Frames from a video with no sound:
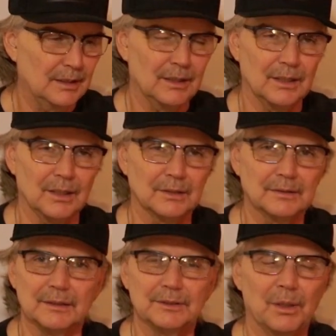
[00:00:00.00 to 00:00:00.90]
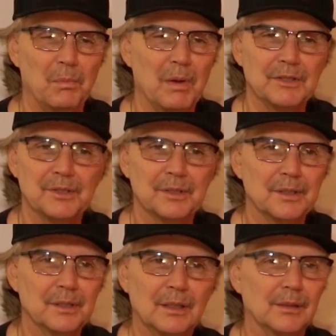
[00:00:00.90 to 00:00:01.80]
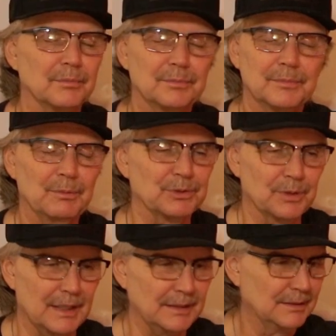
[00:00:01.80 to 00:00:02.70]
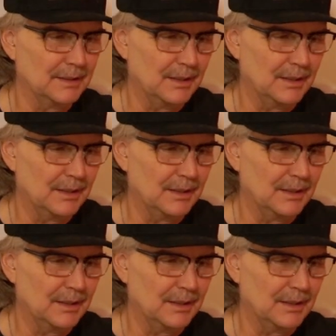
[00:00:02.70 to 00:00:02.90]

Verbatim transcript: Oh, did so much. Oh, it was great.